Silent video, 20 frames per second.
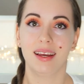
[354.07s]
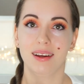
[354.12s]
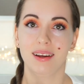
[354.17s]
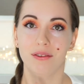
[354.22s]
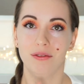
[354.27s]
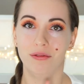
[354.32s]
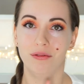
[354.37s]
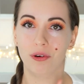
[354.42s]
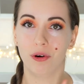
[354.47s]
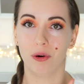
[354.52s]

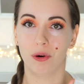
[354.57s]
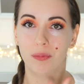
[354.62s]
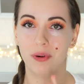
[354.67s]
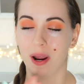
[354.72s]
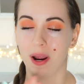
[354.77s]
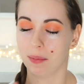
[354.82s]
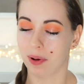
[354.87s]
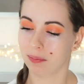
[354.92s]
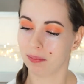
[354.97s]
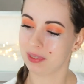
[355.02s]
For
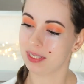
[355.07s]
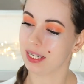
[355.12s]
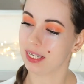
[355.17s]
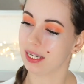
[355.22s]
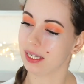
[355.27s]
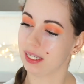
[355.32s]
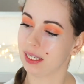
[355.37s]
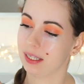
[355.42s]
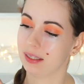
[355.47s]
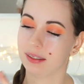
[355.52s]
primer I'm
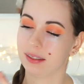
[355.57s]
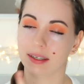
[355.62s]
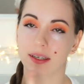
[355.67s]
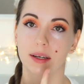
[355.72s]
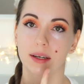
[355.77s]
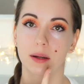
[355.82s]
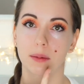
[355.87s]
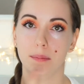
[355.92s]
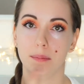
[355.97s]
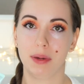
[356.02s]
taking the
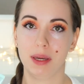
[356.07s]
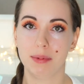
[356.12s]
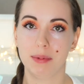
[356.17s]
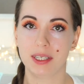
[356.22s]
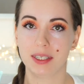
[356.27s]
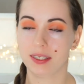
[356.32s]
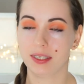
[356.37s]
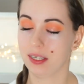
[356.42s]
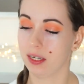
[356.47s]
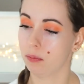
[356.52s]
Baby
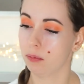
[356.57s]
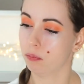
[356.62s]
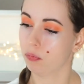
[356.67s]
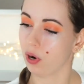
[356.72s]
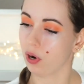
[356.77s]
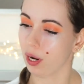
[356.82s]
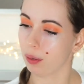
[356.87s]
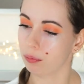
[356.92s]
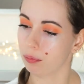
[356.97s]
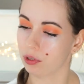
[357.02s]
Skin
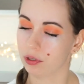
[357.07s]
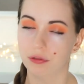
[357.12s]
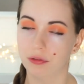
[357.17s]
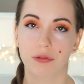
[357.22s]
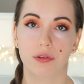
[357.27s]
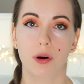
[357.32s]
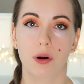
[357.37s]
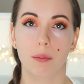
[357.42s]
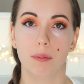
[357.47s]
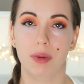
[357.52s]
Primer
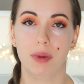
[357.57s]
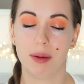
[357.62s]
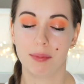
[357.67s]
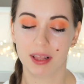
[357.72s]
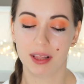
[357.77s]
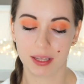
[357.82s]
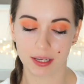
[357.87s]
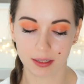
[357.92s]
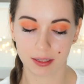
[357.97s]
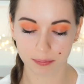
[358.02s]
from
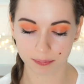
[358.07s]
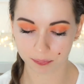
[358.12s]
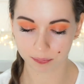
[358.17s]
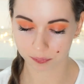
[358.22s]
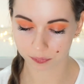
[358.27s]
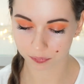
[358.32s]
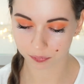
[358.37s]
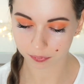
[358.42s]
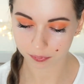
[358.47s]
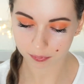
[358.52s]
Maybelline,
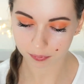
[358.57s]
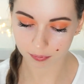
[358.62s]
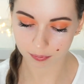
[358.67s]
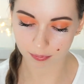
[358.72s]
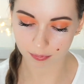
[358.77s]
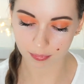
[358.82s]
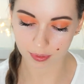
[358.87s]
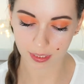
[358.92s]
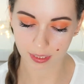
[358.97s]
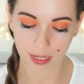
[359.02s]

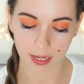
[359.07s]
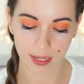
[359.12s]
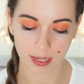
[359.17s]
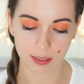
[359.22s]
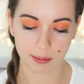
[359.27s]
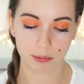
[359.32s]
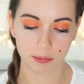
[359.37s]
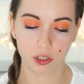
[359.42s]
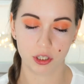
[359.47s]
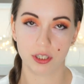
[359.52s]
and
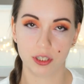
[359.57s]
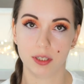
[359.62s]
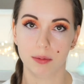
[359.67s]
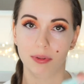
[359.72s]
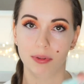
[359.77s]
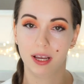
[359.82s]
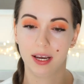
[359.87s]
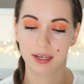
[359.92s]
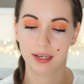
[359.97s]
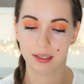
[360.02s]
I'm just
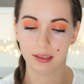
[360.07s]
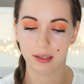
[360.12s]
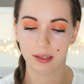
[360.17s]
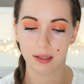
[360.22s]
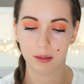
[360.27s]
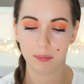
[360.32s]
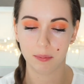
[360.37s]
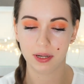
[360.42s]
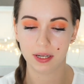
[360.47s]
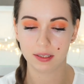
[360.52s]
applying a
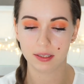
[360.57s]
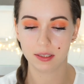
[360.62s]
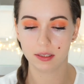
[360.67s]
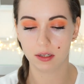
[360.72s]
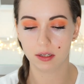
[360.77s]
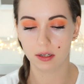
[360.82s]
little bit